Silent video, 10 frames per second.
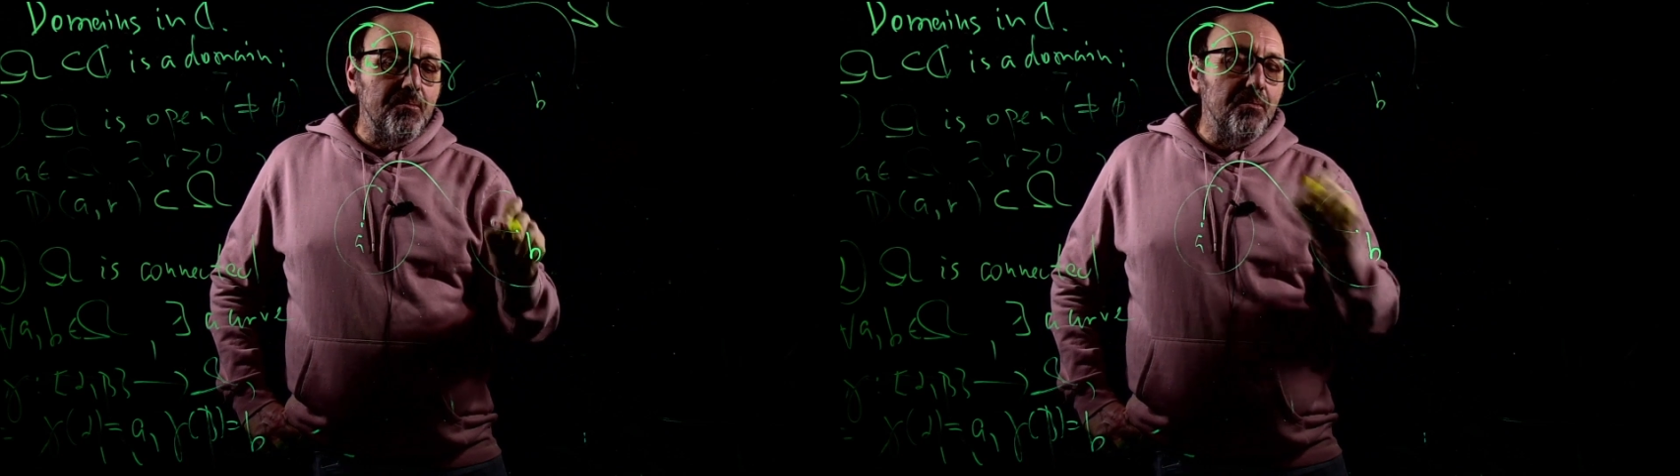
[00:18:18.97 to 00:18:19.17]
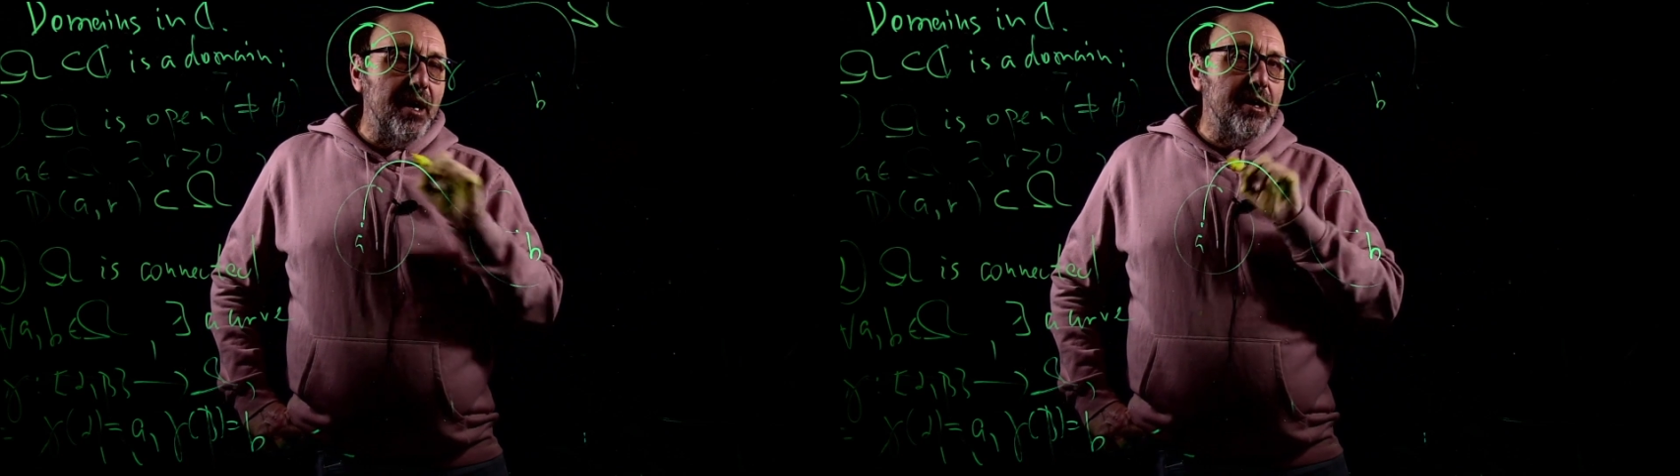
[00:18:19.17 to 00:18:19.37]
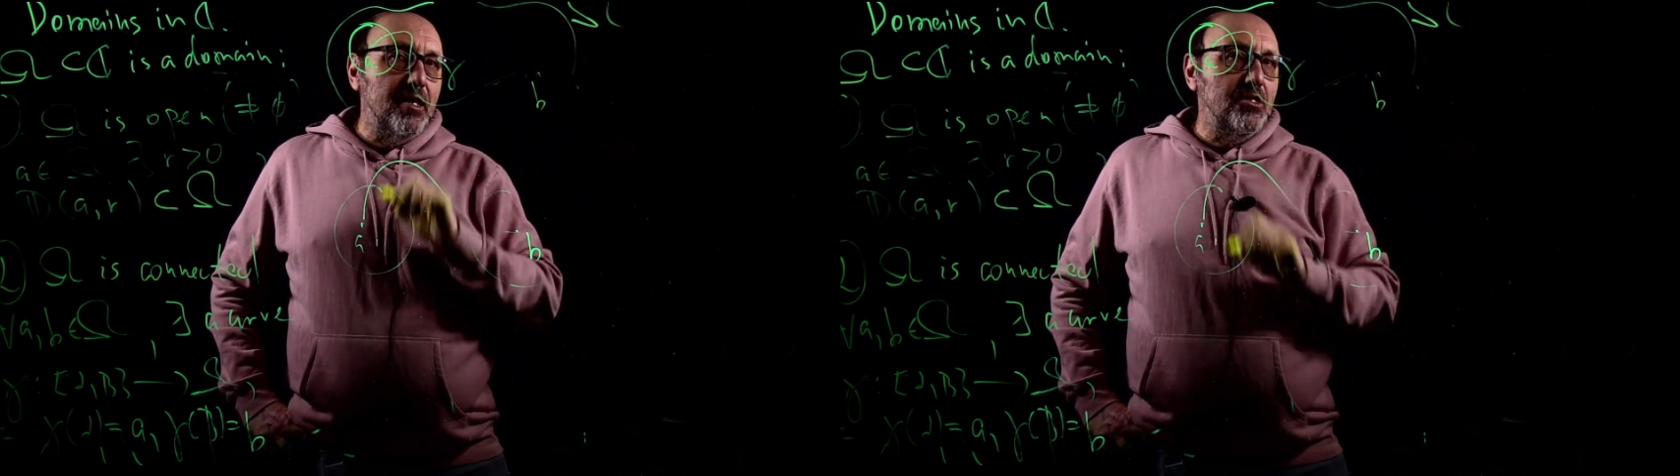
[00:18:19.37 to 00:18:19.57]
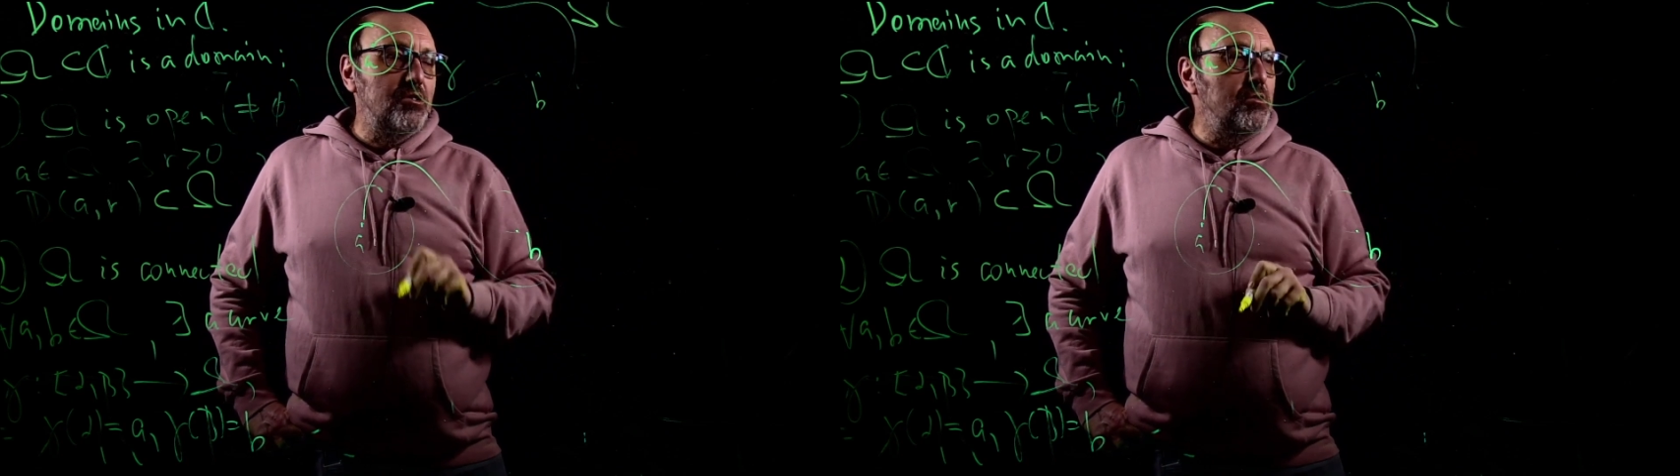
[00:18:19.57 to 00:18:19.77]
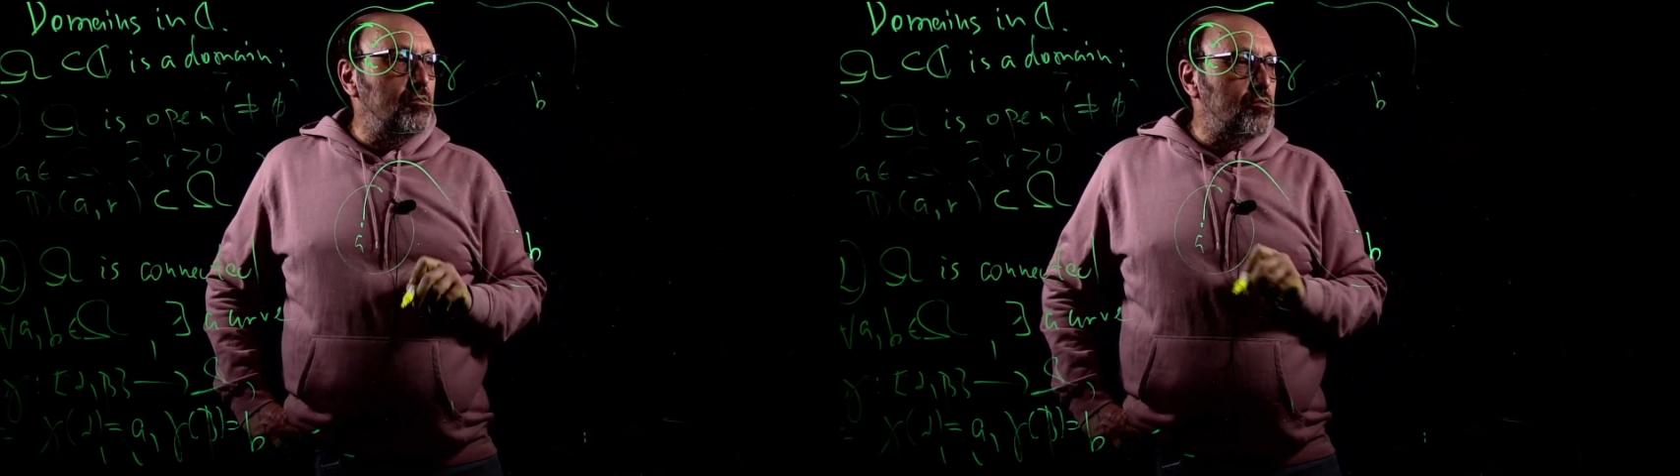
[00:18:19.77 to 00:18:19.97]
by a
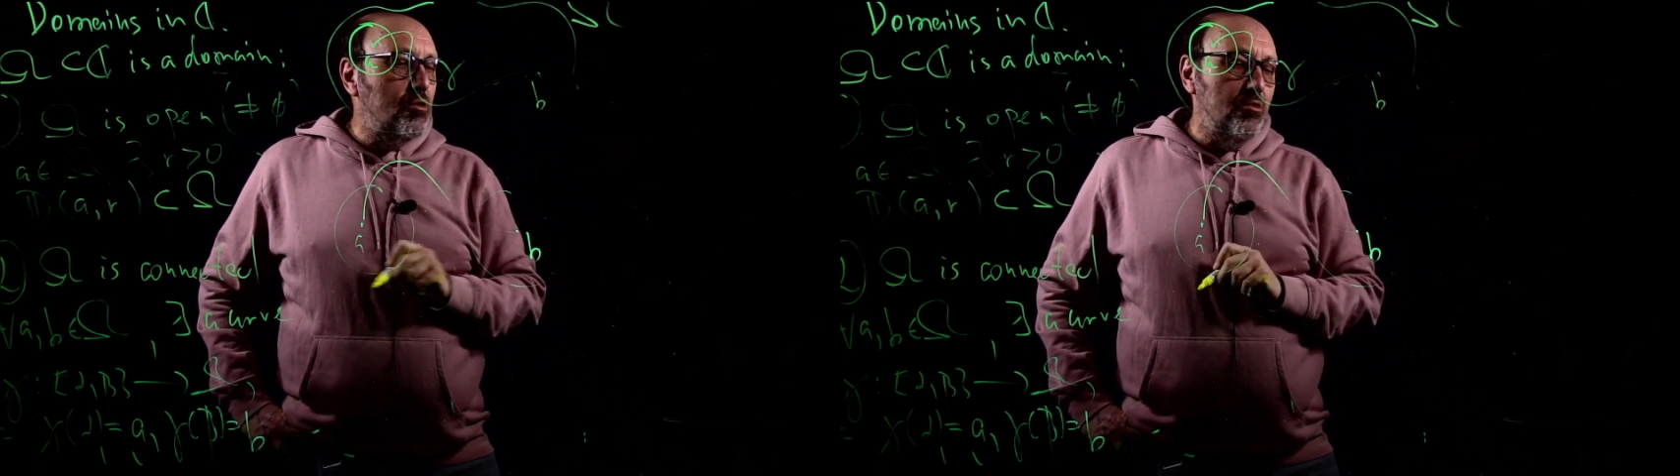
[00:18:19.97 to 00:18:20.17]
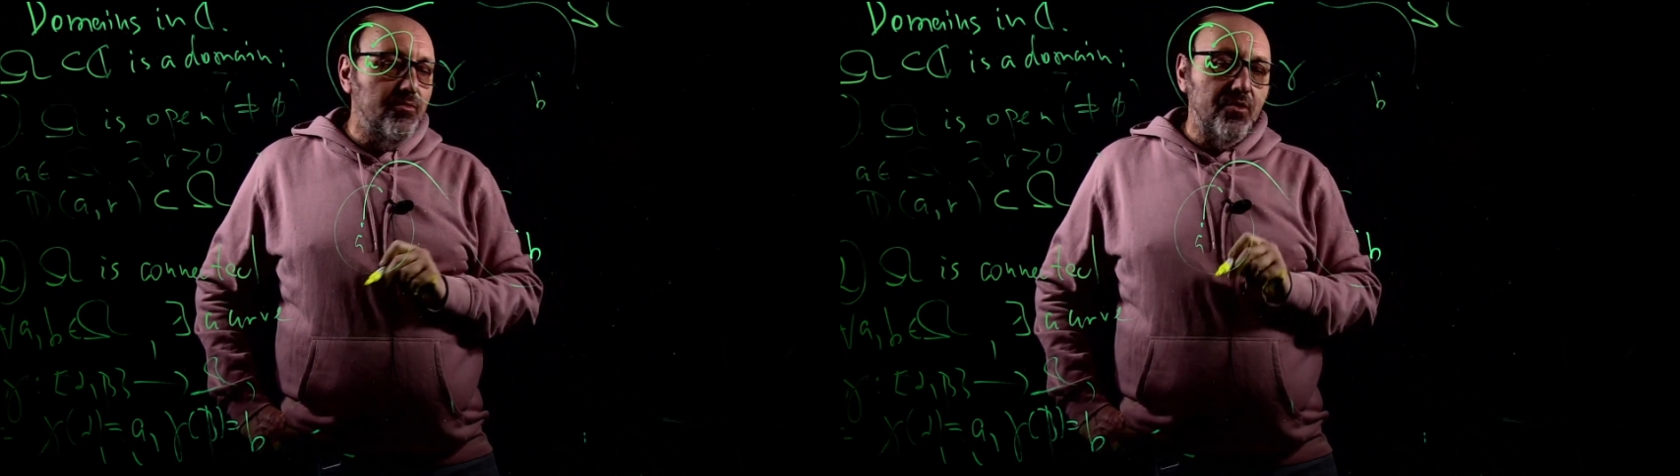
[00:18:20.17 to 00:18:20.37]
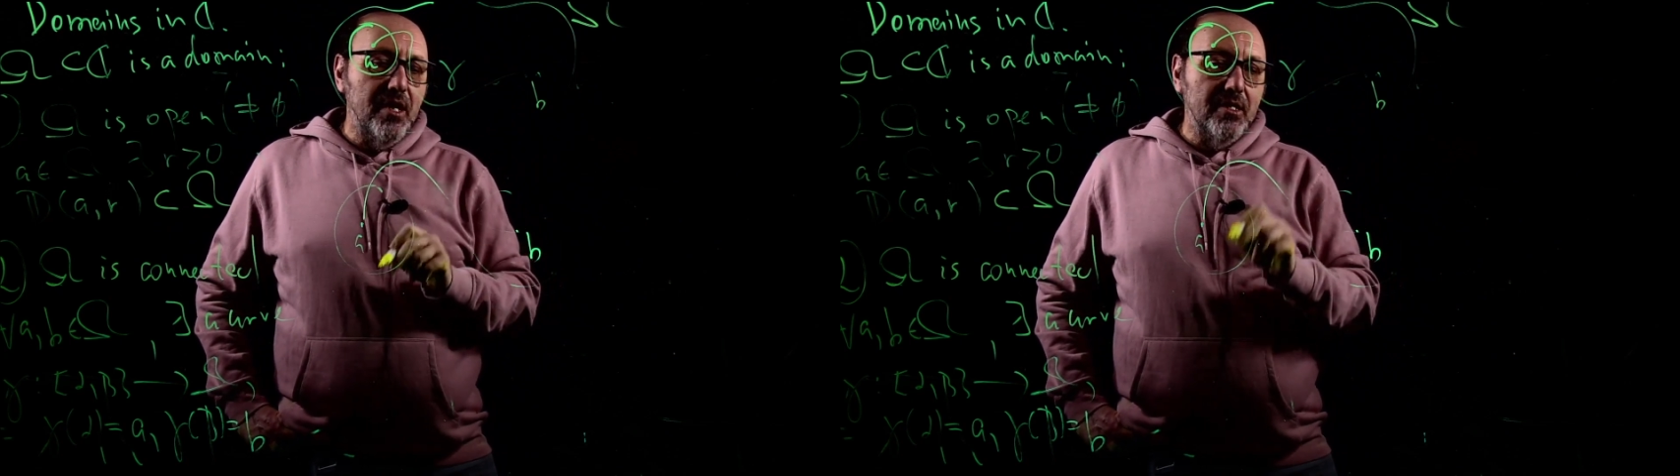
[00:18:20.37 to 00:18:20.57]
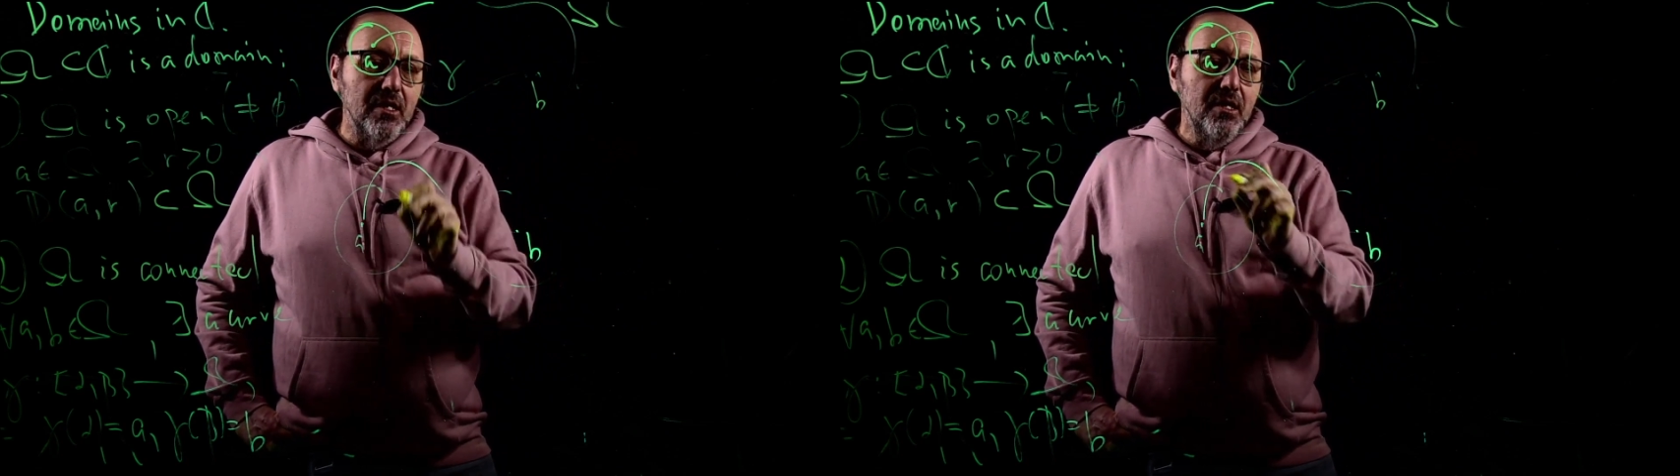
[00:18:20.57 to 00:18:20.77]
continuous curve, right?